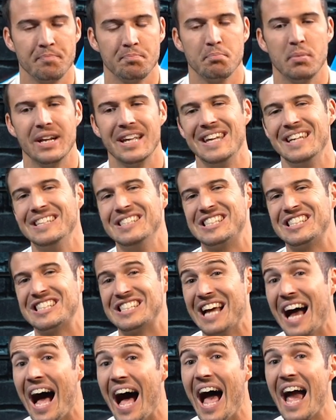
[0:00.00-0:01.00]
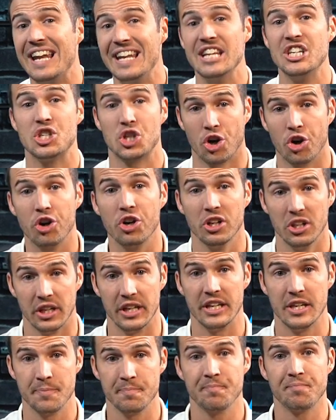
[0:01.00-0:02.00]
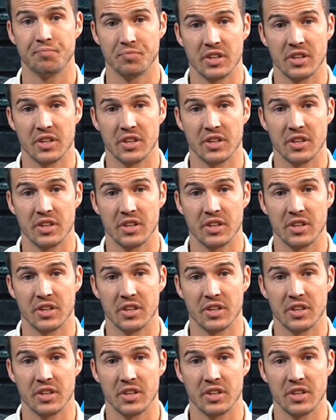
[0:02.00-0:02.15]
But inside, internally,